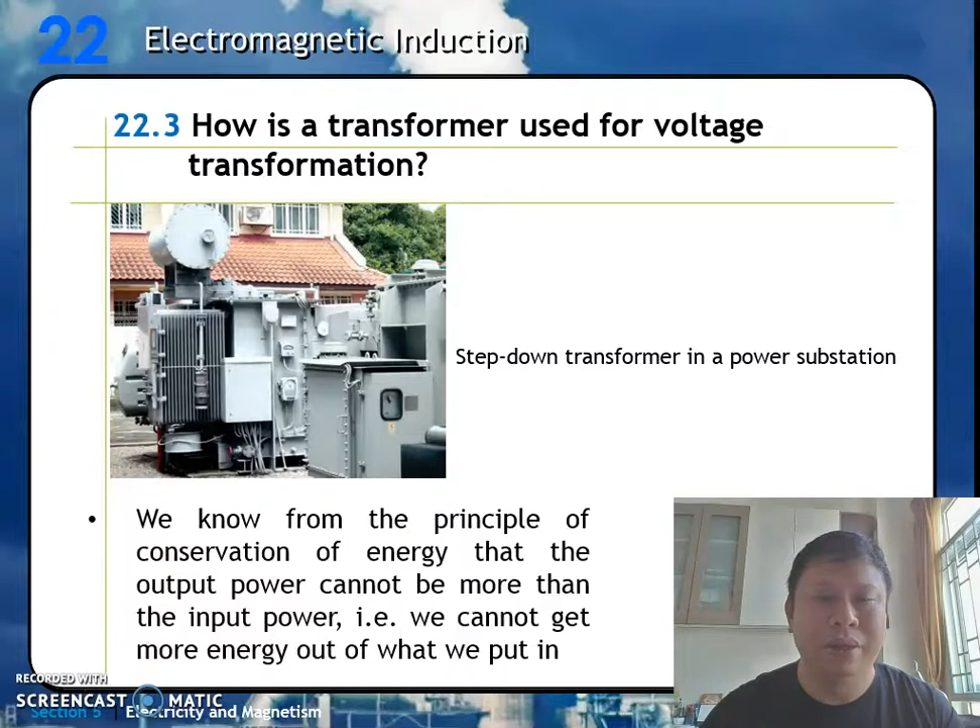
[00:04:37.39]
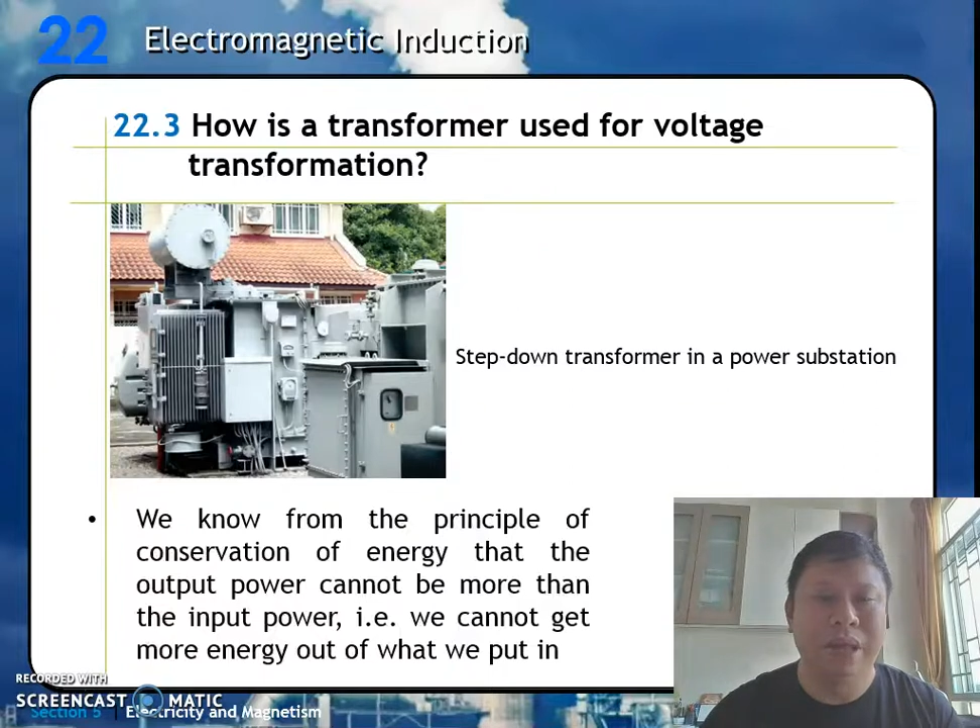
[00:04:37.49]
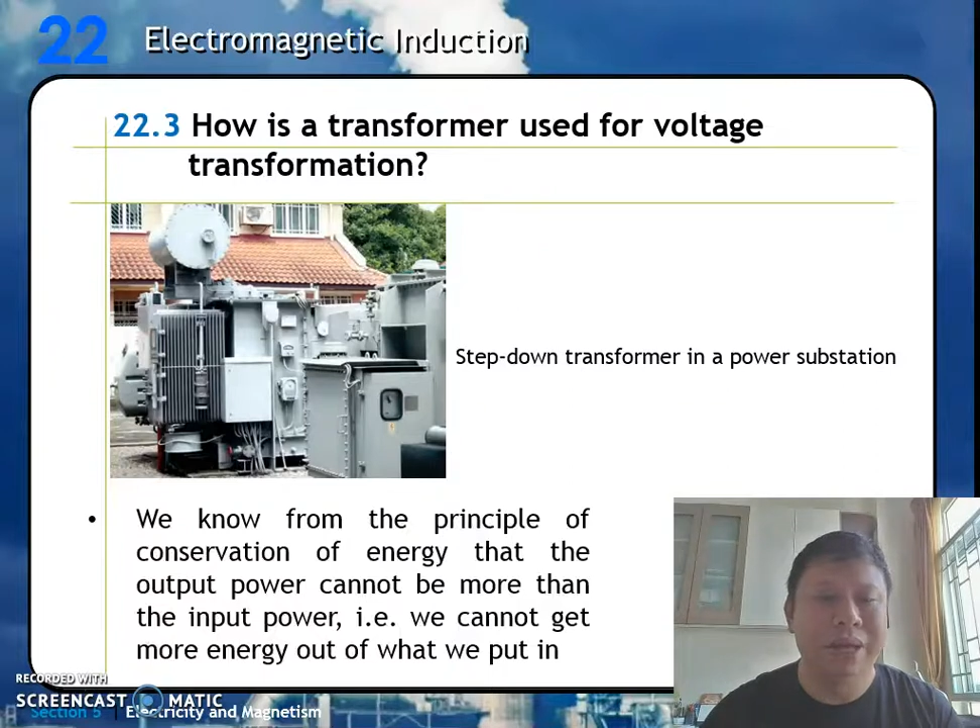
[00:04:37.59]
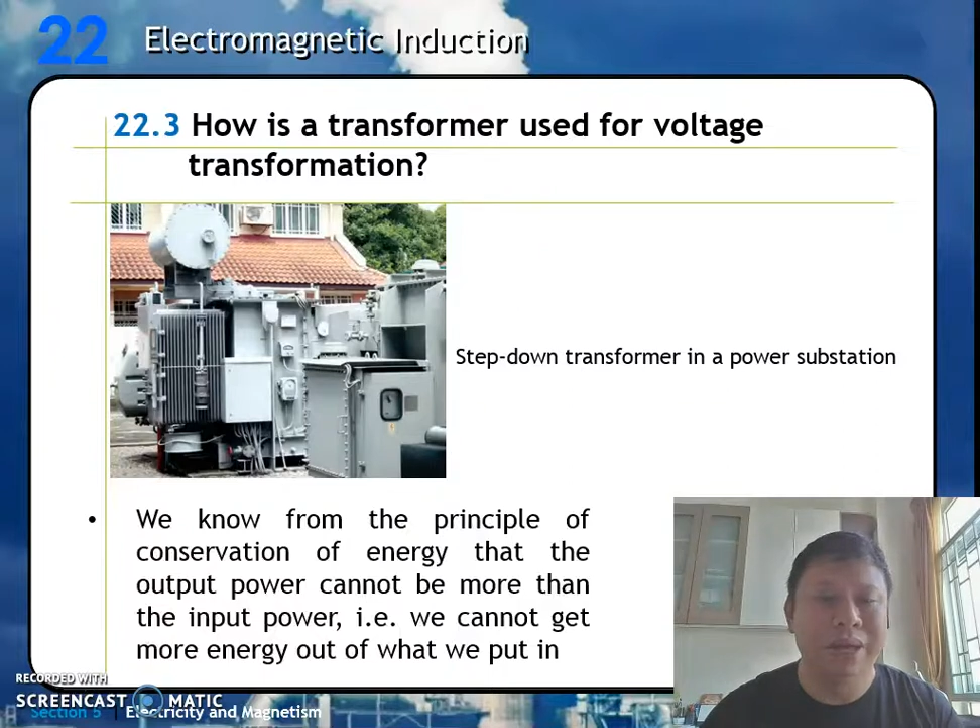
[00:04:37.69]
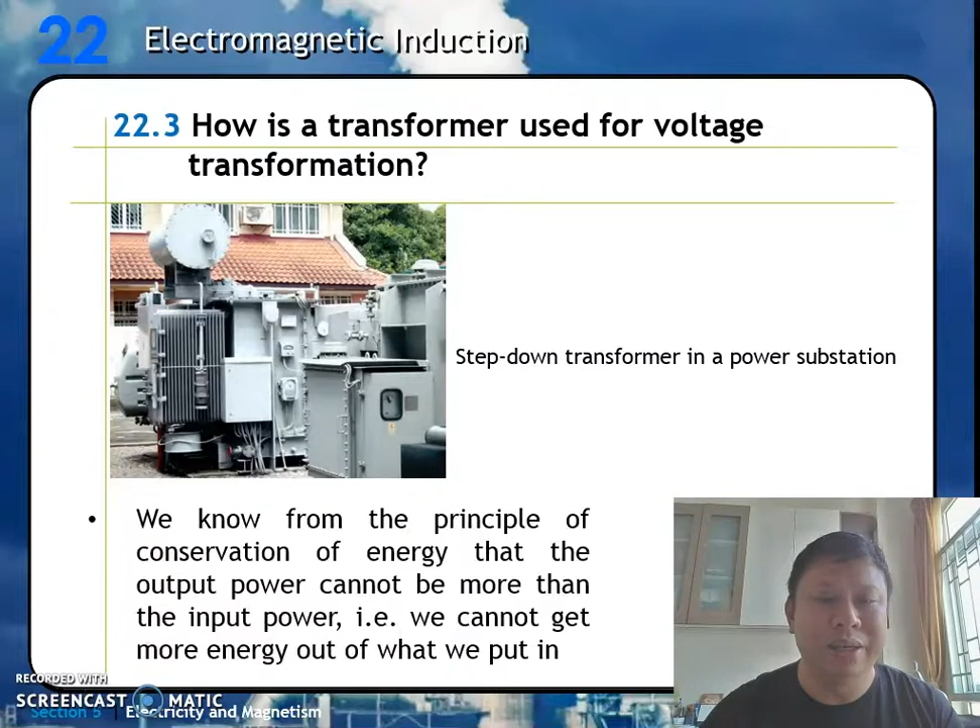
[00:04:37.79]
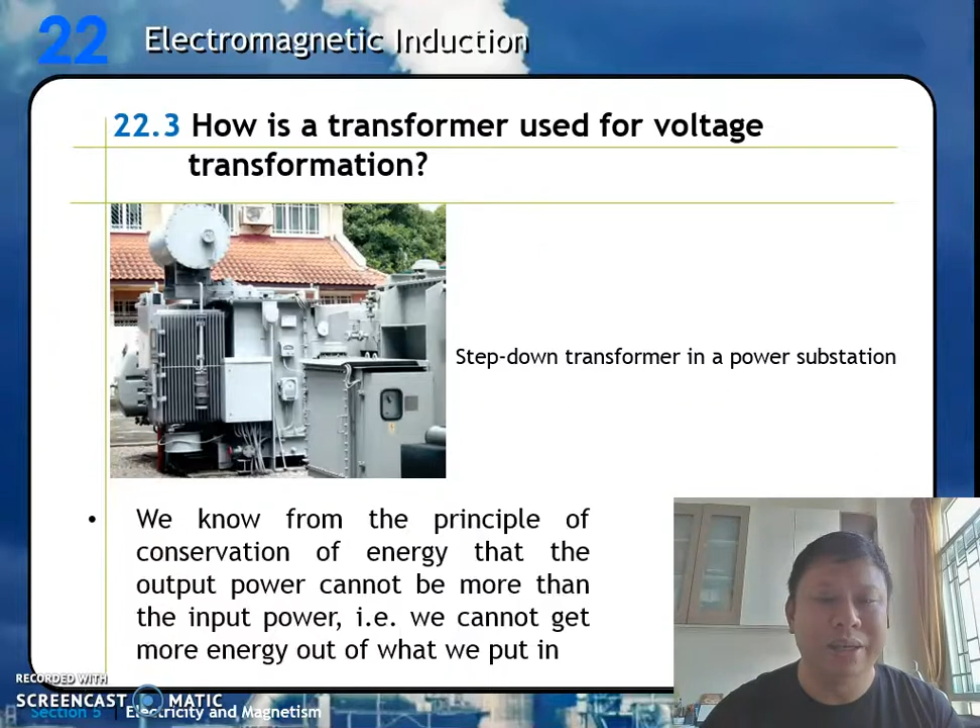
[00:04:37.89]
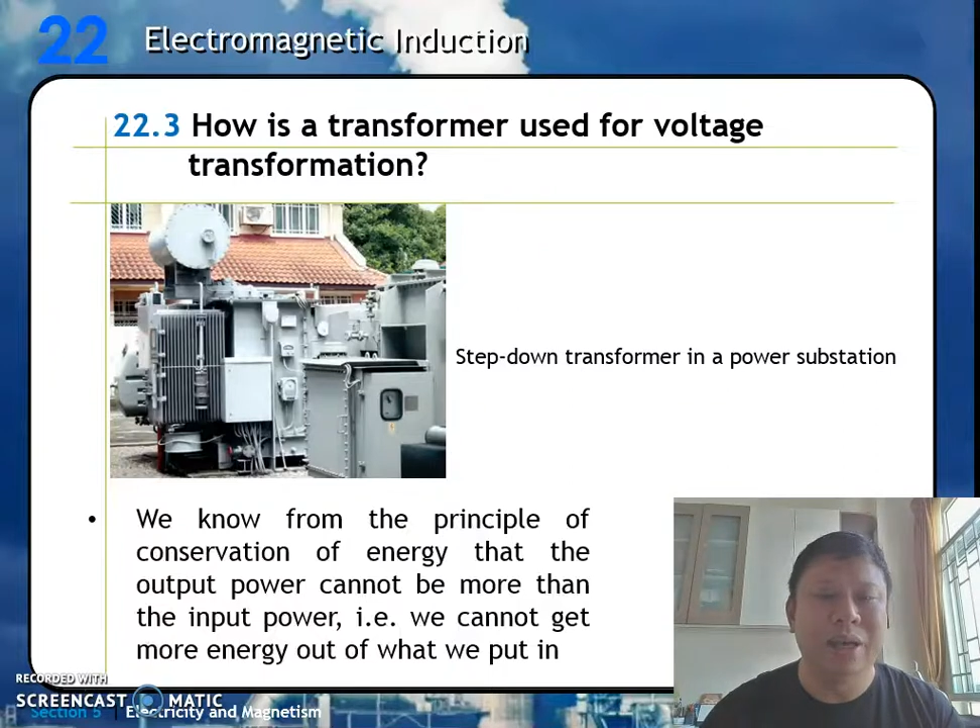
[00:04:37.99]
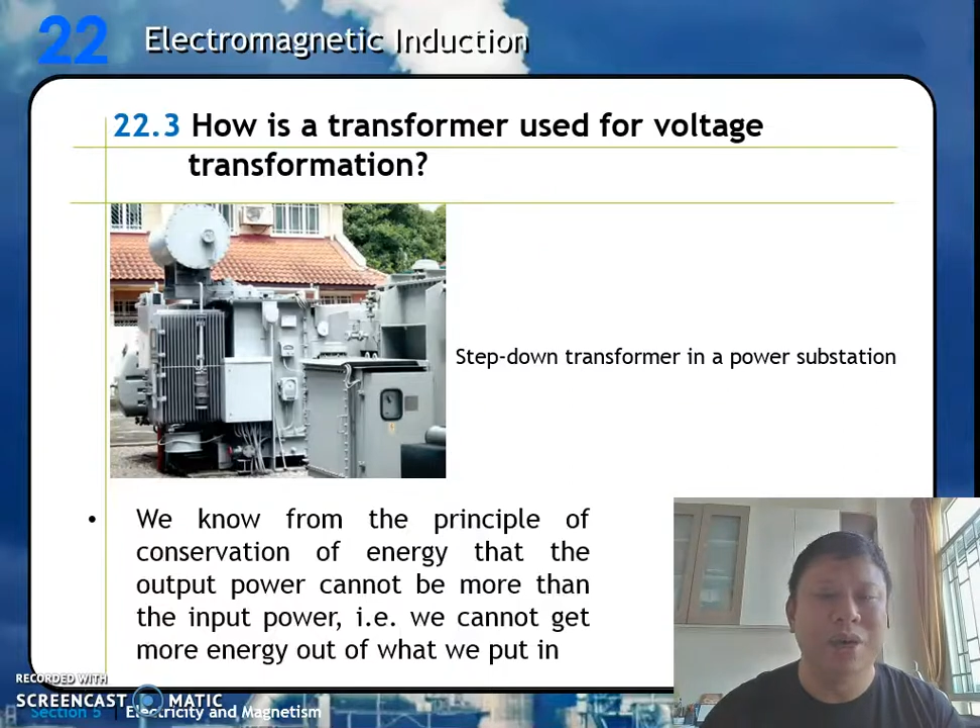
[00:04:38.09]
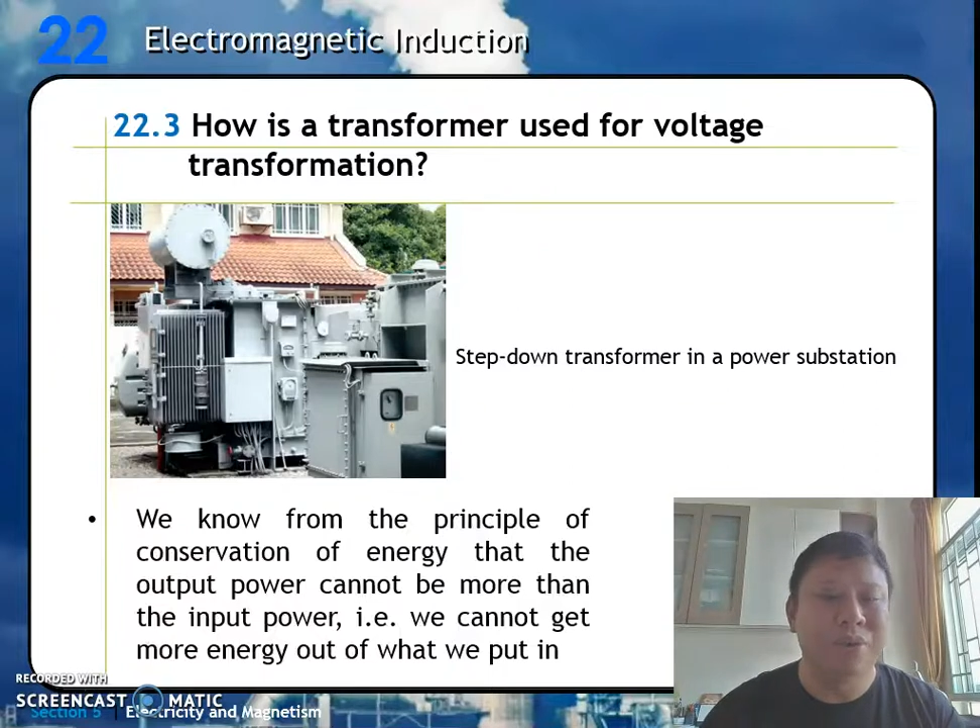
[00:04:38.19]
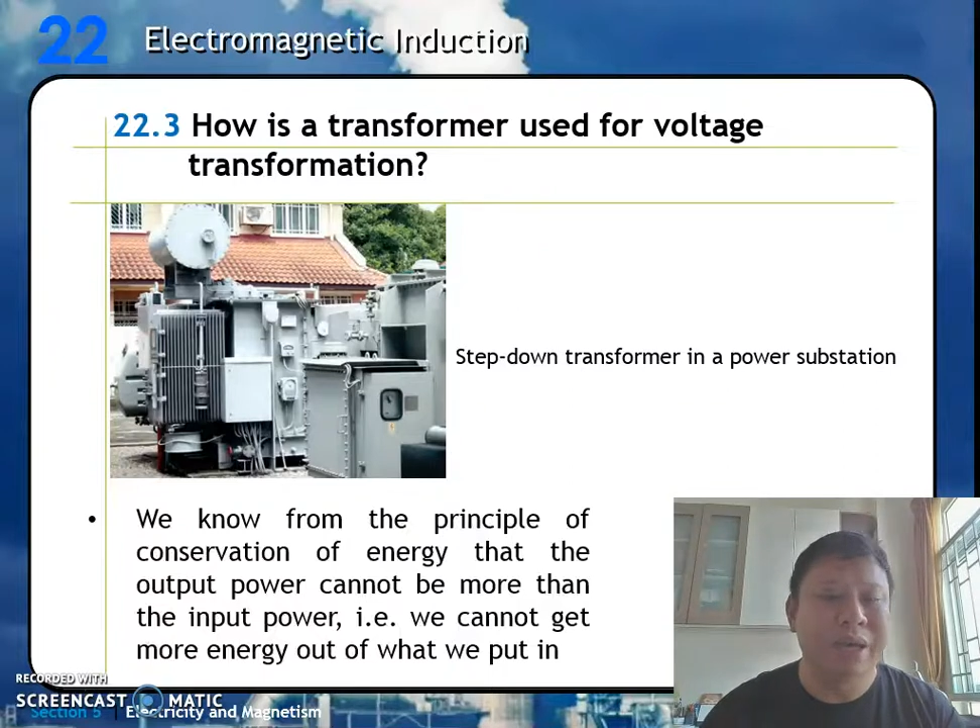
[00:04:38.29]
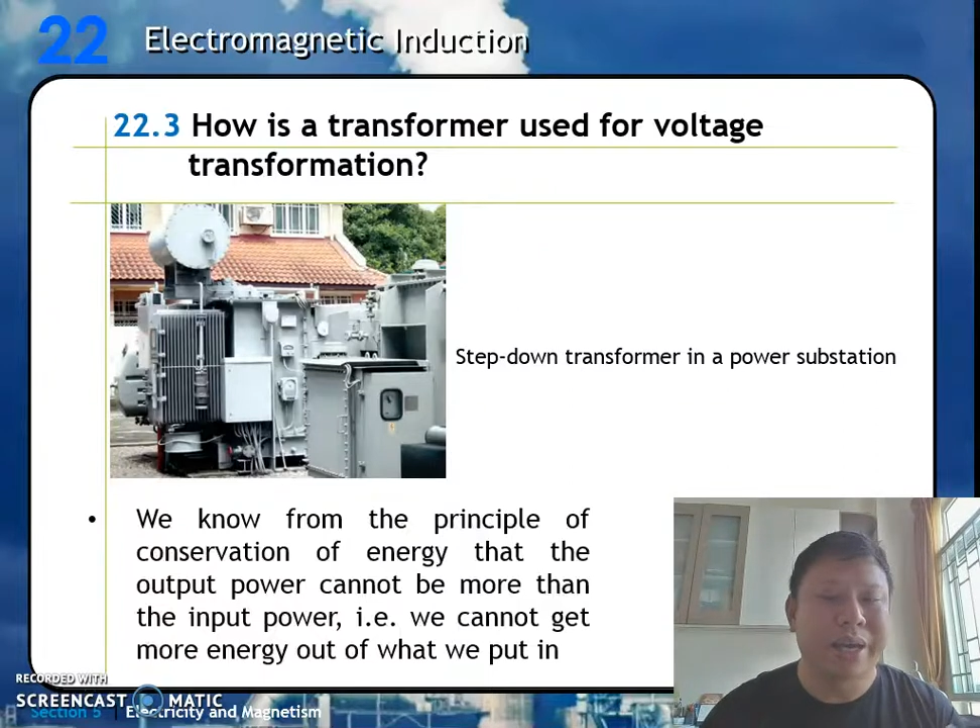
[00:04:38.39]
That is, we